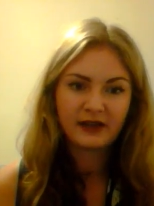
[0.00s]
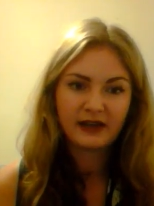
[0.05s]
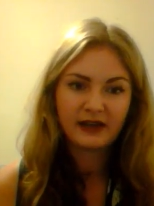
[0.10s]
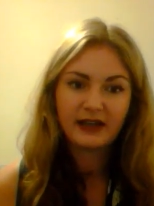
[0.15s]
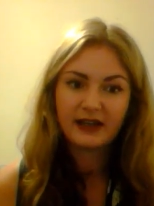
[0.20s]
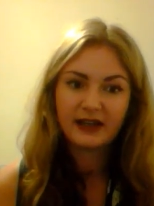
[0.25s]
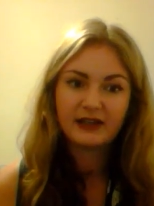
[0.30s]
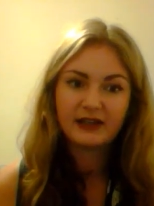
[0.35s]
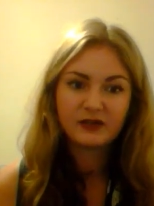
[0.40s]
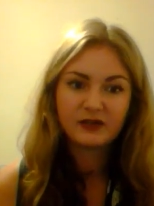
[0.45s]

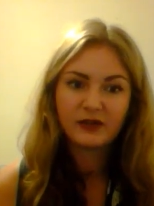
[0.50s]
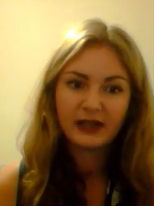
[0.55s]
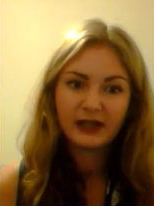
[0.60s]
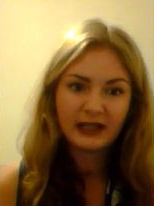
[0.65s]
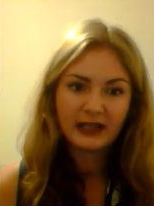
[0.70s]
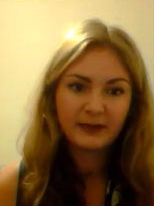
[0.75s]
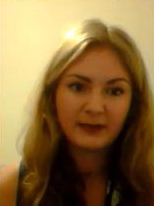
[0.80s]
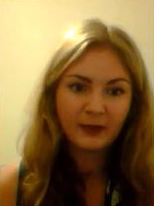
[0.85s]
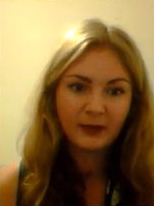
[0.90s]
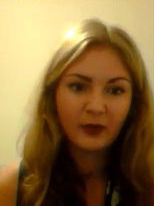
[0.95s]
it is really
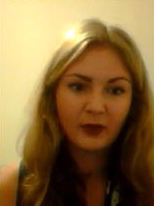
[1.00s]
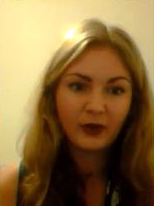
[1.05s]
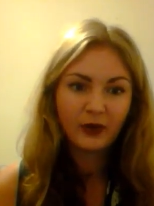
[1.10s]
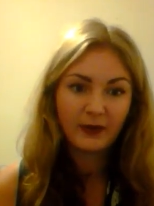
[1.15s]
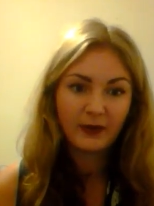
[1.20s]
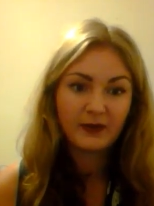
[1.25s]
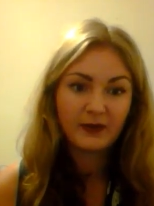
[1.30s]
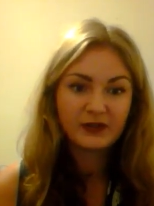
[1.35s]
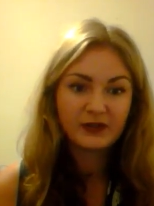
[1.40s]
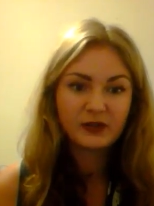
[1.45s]
important
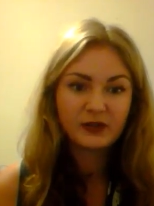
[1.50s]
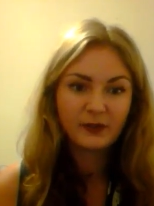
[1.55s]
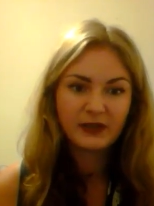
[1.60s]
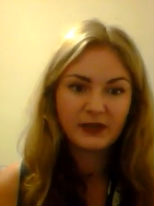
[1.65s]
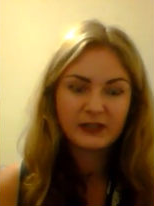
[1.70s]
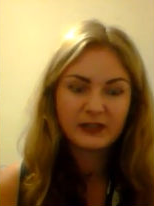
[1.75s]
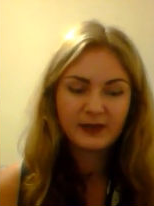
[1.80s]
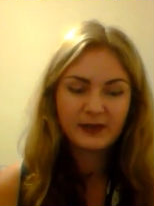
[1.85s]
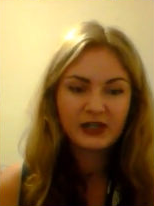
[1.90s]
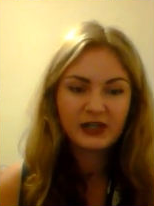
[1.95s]
and something
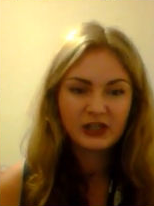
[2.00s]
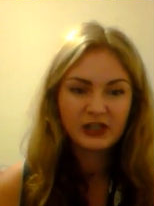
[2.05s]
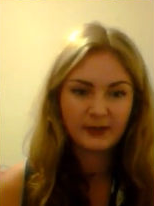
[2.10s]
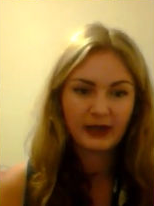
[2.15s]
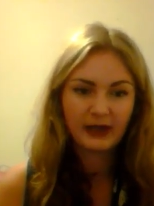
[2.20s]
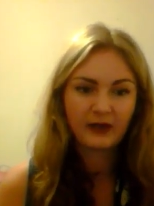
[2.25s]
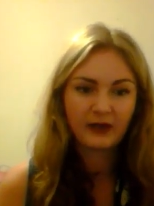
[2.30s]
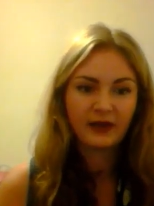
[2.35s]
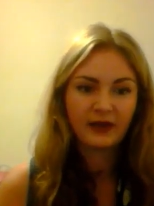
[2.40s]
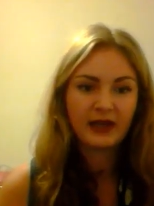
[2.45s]
special
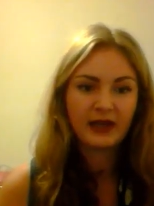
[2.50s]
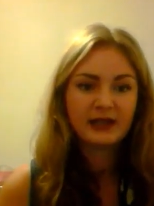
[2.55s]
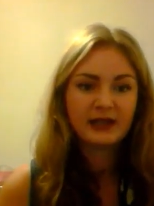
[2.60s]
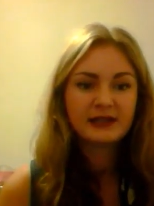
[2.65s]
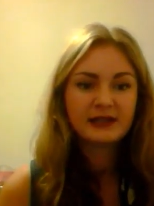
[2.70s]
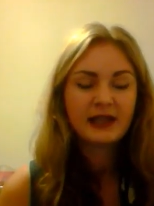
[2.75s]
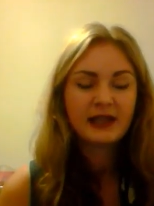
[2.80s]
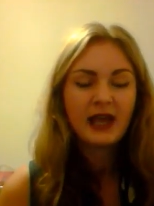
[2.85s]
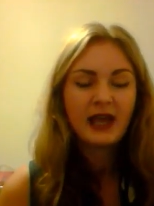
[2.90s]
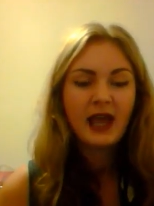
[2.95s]
about this,
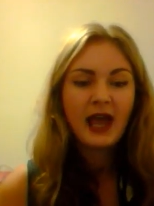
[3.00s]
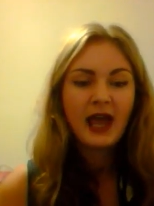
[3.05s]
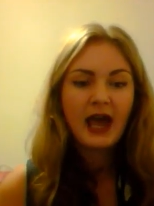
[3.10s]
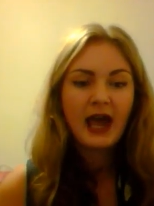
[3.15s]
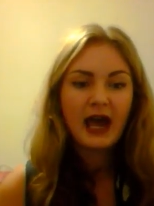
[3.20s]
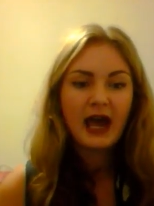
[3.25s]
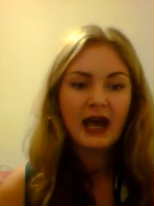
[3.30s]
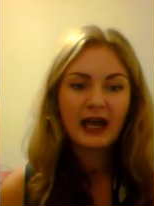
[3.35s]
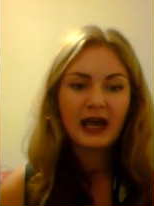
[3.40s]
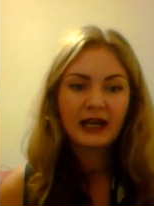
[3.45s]

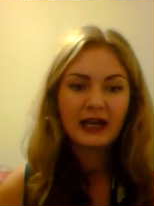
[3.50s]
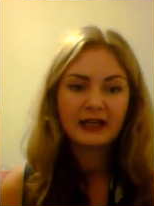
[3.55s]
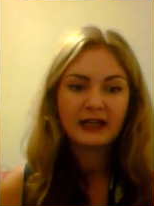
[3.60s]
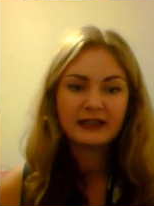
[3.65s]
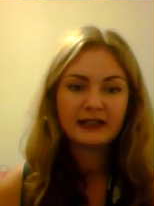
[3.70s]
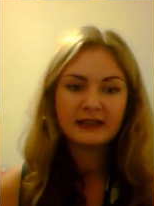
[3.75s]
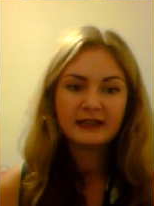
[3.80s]
and